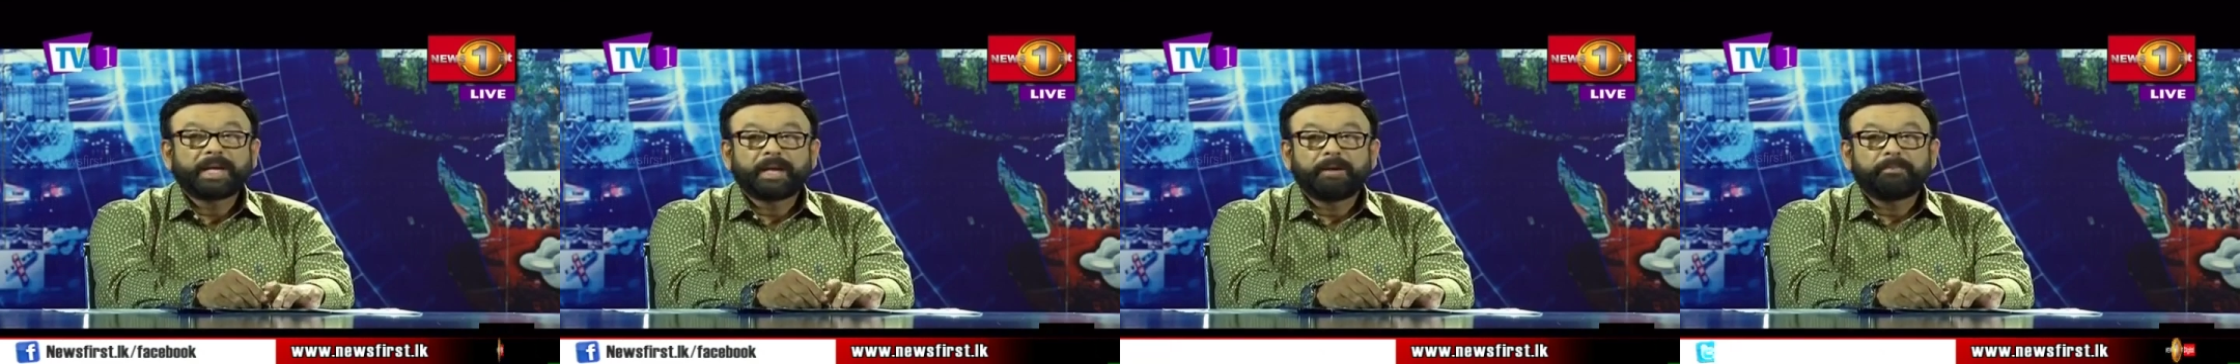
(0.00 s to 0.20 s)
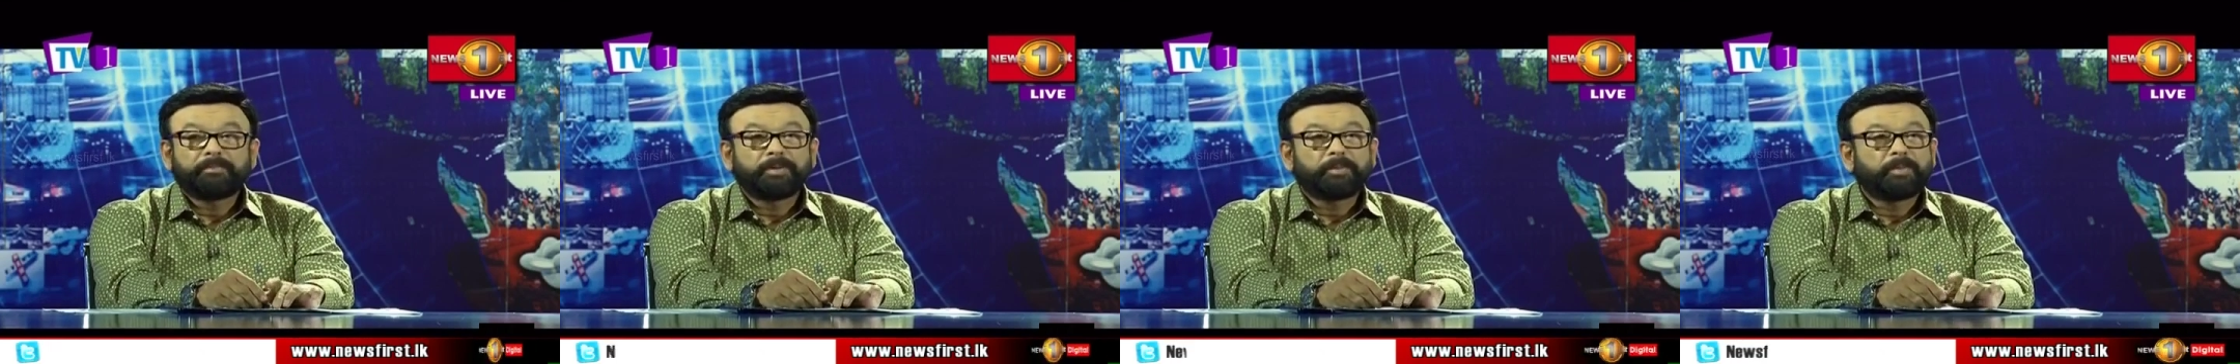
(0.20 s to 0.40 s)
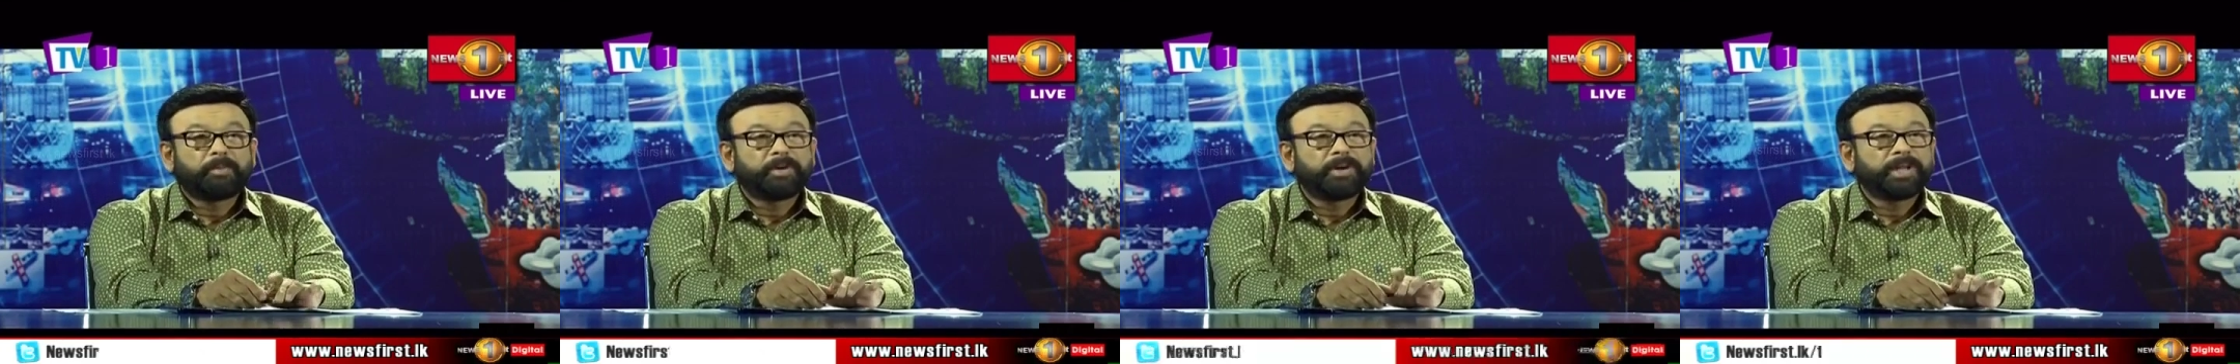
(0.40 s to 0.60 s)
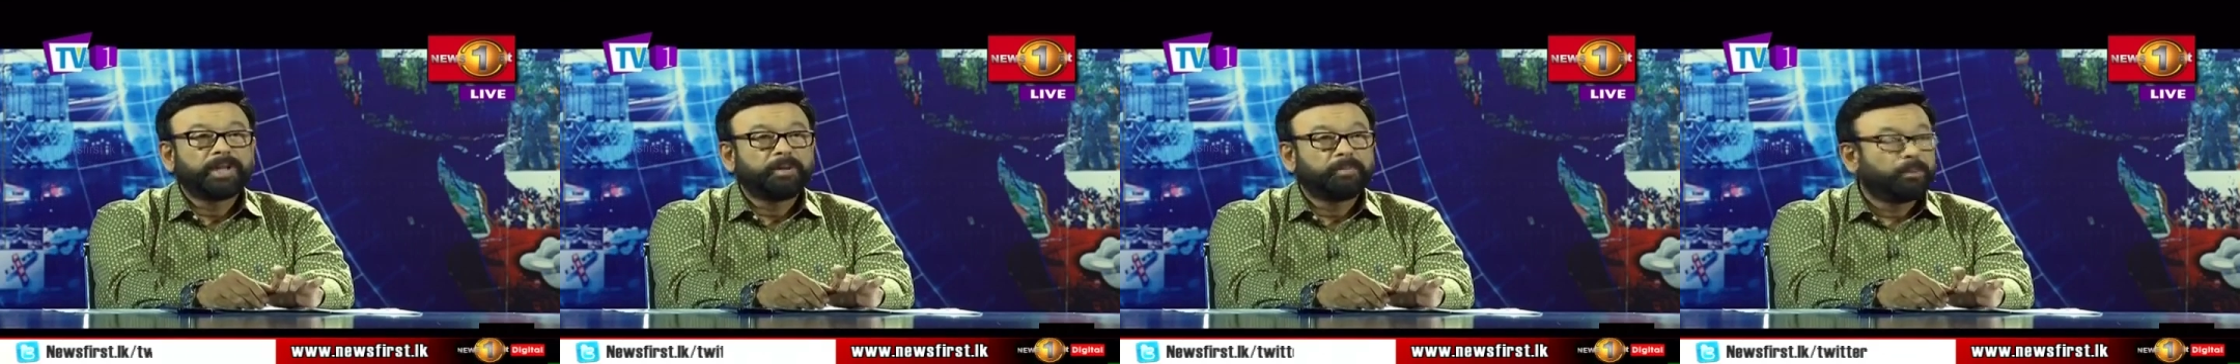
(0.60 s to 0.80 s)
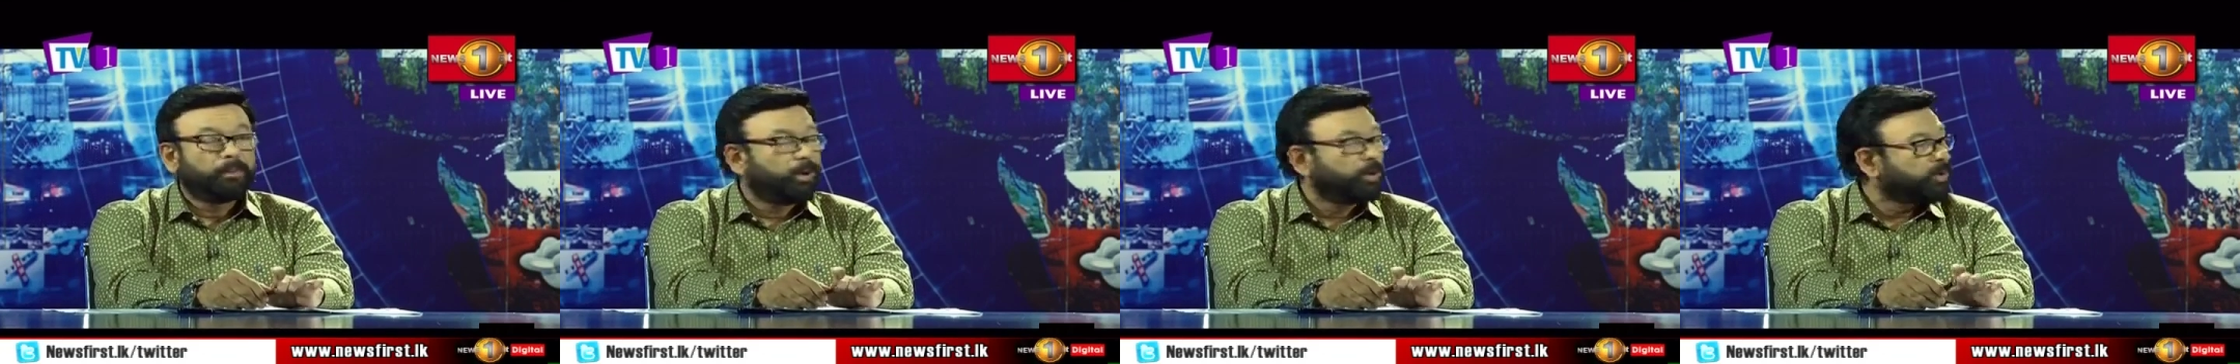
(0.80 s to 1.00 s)
everybody
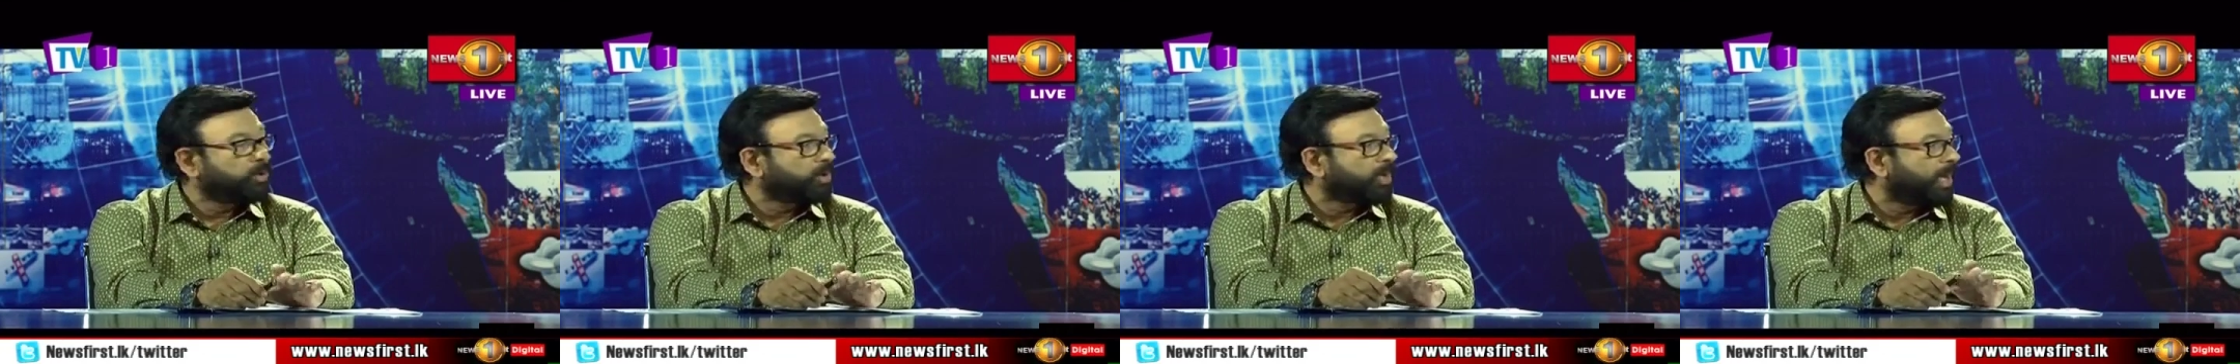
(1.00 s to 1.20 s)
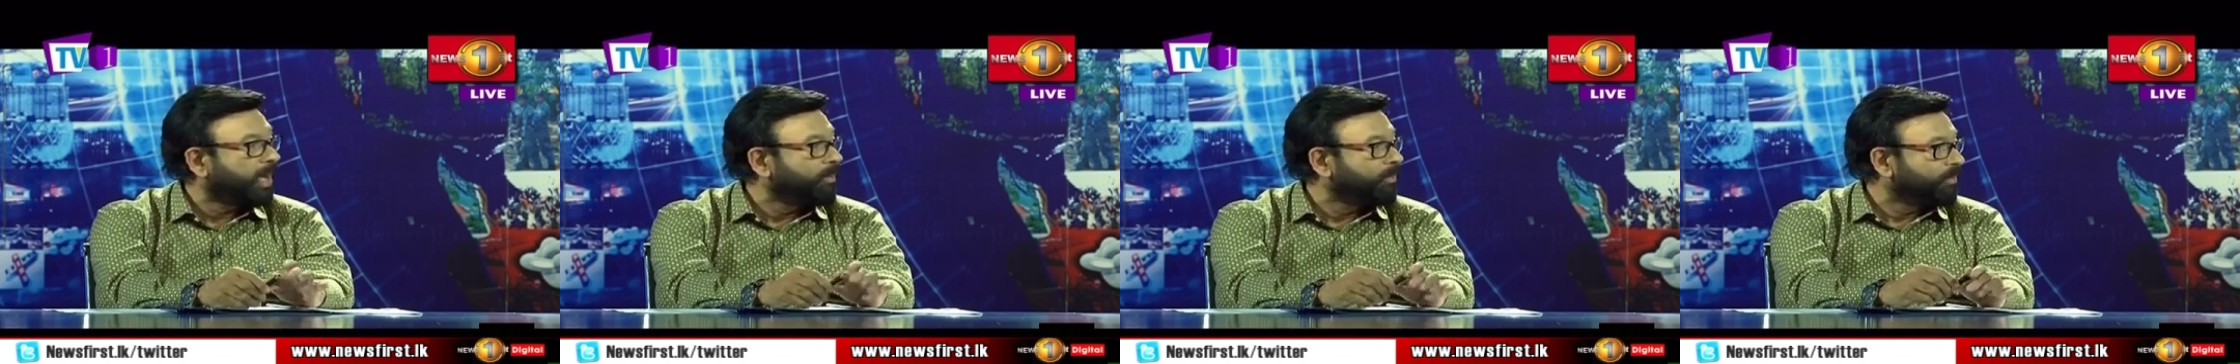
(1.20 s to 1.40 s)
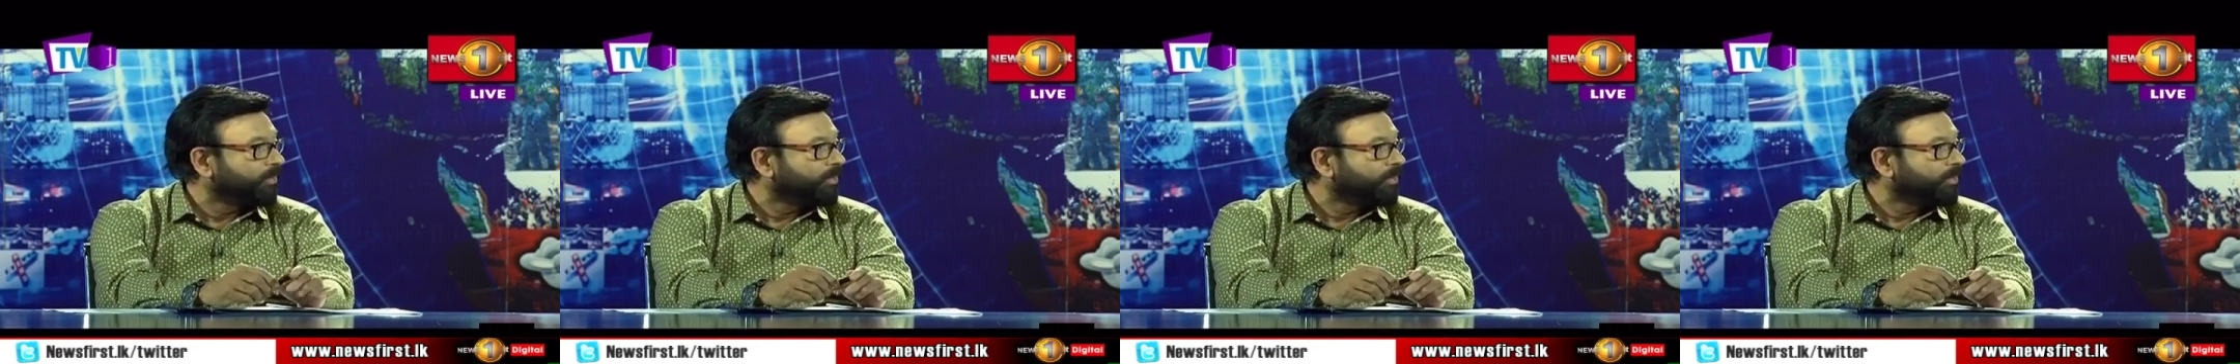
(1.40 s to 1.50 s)
more to come.